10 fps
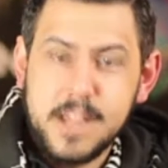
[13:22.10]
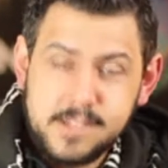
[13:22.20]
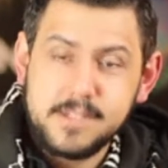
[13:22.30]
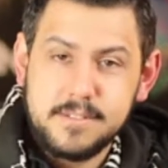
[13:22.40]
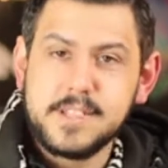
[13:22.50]

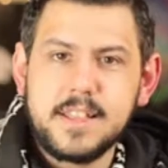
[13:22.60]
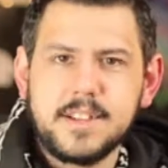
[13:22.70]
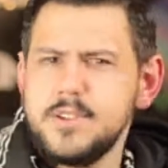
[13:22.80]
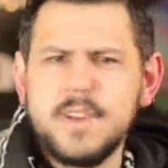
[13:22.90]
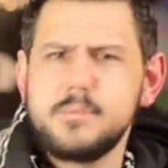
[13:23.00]
He said
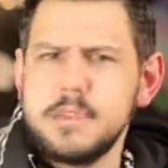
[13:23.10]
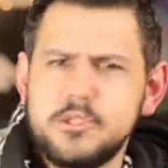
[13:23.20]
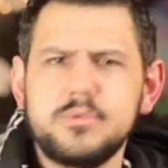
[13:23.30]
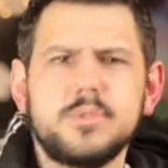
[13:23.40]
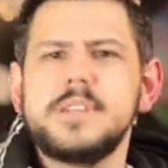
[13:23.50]
that. You don't have to be a
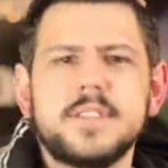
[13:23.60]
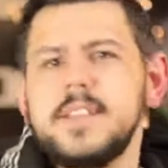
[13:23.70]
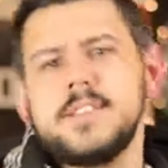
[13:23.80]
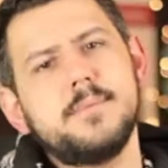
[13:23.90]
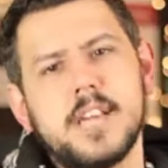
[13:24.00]
Jew to be a
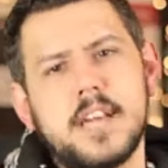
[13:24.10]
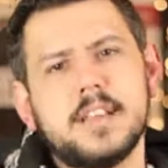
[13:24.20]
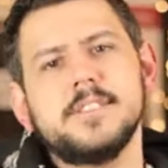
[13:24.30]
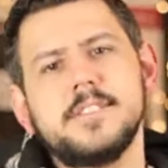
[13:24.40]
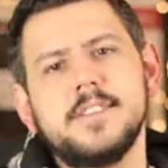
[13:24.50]
Zionist. I'm a
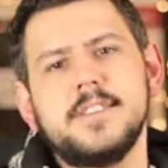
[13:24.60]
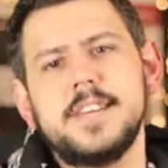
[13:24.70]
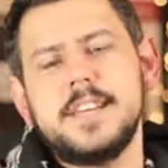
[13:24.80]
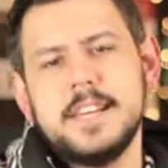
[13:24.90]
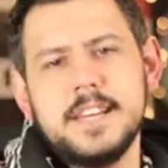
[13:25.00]
Zionist.
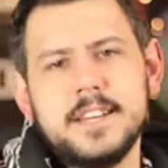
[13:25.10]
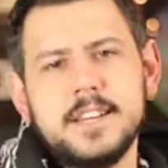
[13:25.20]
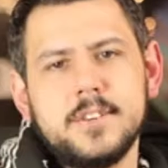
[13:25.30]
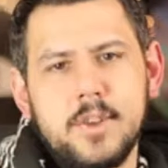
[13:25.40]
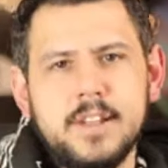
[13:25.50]

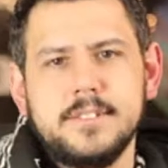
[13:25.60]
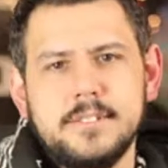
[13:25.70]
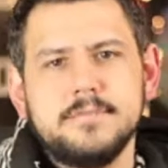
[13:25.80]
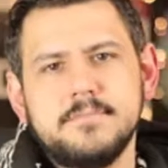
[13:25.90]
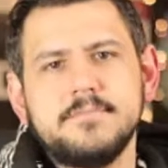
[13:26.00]
Right?
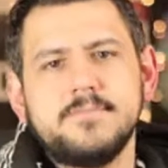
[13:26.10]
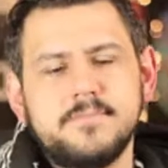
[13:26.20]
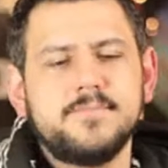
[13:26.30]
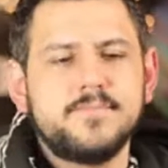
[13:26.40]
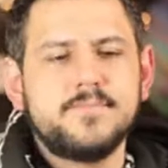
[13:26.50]

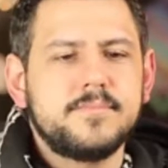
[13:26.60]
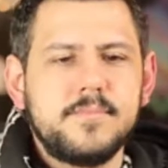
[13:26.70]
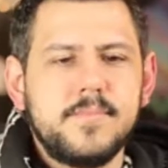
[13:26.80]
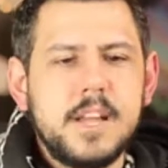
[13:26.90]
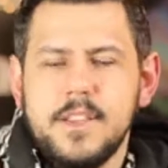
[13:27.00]

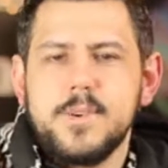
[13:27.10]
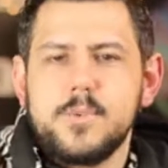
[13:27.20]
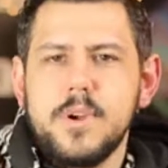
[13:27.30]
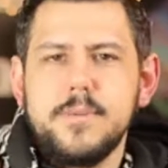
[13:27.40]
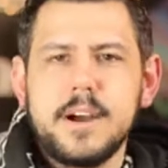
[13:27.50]
You got nothing
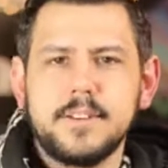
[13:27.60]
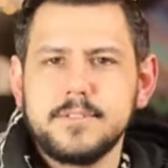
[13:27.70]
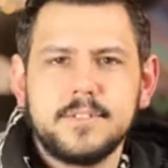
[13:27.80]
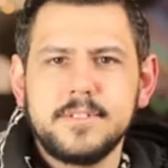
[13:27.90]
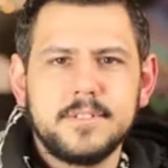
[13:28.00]
to worry about.
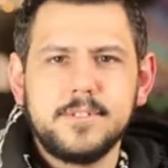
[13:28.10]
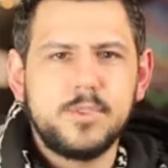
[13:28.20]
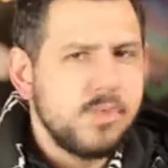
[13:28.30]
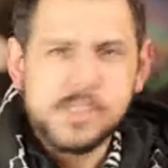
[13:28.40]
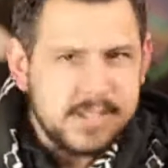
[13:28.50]

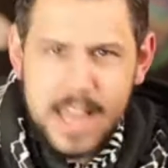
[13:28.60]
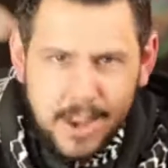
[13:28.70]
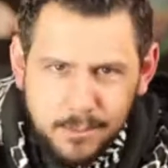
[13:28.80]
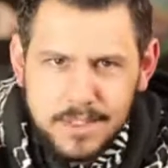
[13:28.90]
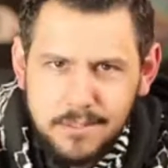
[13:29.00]
No one's going to
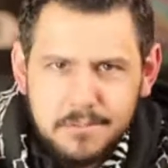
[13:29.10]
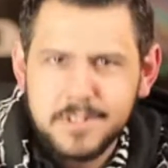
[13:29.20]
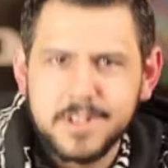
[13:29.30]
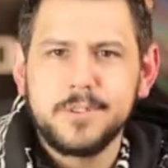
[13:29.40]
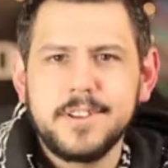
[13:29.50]
stand up to them.
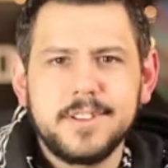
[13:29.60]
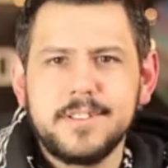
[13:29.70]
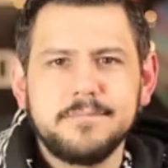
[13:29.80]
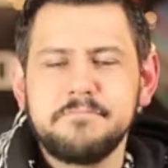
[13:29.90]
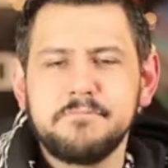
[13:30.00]

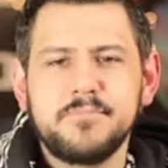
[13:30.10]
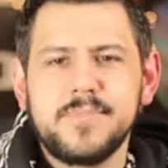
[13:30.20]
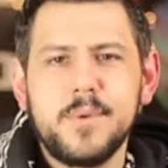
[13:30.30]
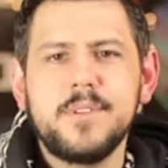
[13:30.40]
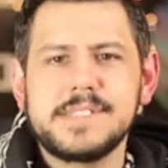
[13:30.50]

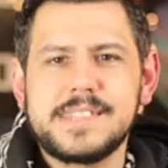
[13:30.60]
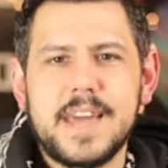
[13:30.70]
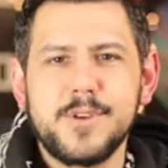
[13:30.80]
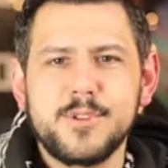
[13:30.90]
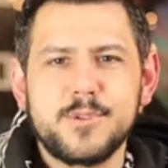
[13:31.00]
They won't even
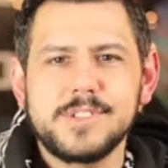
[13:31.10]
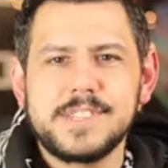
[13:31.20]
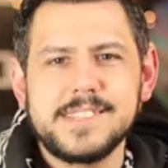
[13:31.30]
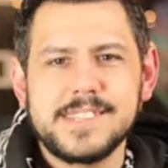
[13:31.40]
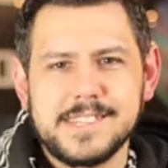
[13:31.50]
stand up for their own
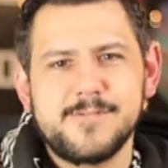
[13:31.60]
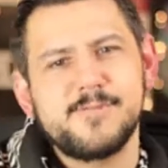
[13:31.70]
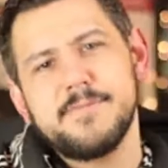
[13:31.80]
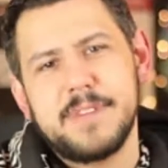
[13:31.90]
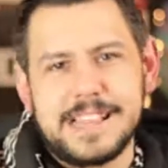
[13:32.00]
citizens.
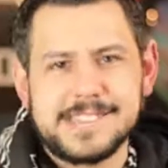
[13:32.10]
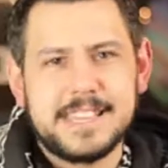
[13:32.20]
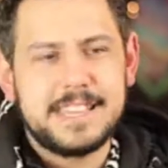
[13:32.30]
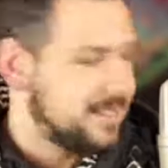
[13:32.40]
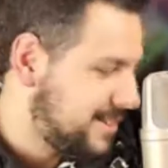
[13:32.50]
Never mind
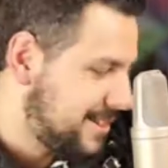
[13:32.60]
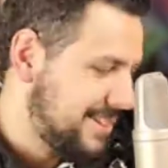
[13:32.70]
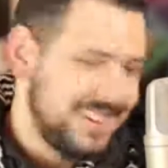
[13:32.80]
Palestinians.